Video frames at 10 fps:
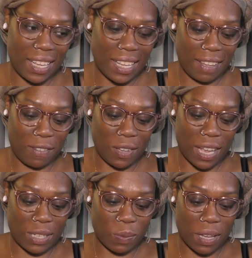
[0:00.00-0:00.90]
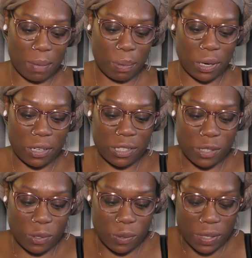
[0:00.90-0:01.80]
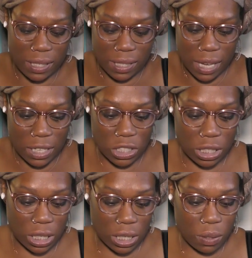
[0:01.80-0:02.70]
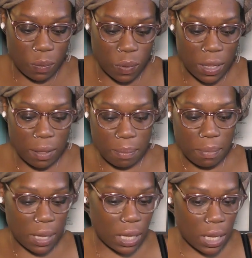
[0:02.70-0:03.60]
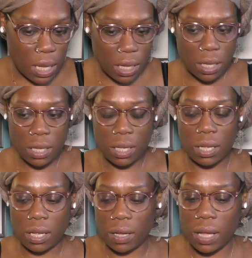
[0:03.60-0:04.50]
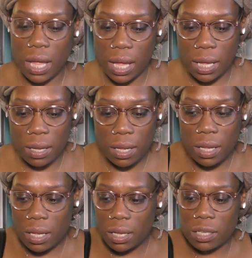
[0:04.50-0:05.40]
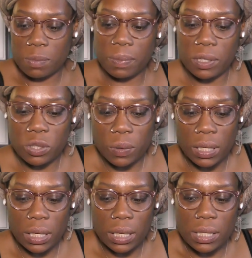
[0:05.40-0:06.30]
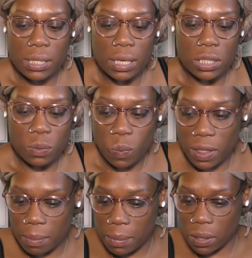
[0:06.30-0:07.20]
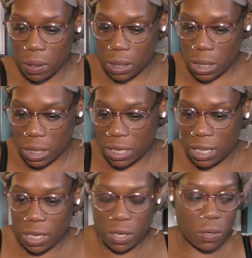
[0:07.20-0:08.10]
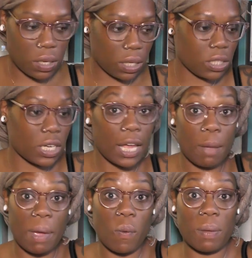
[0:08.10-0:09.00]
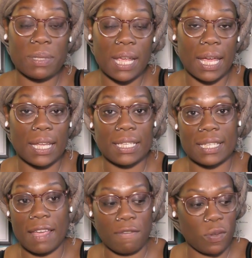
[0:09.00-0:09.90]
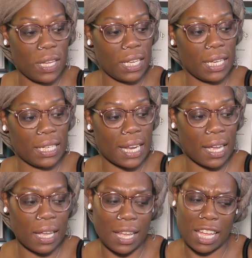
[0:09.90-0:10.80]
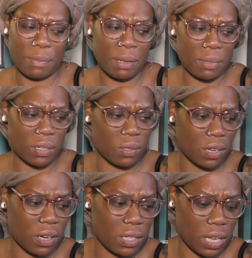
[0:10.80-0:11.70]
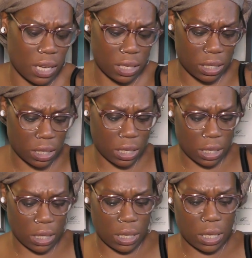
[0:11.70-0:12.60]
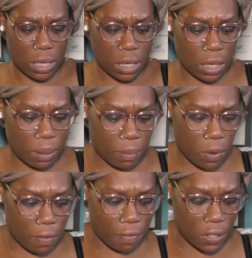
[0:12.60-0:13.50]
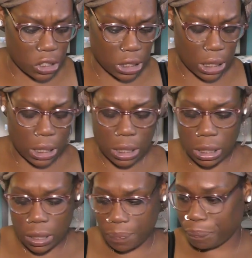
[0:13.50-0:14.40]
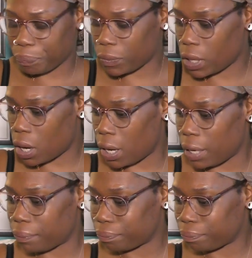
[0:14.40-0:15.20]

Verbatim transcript: If you guys want a personal session with me, okay, a spiritual healing session with Amira, you can check out my website, insightfulhealing.com. I'm so sorry, Sage. I'm all fidgety. All right.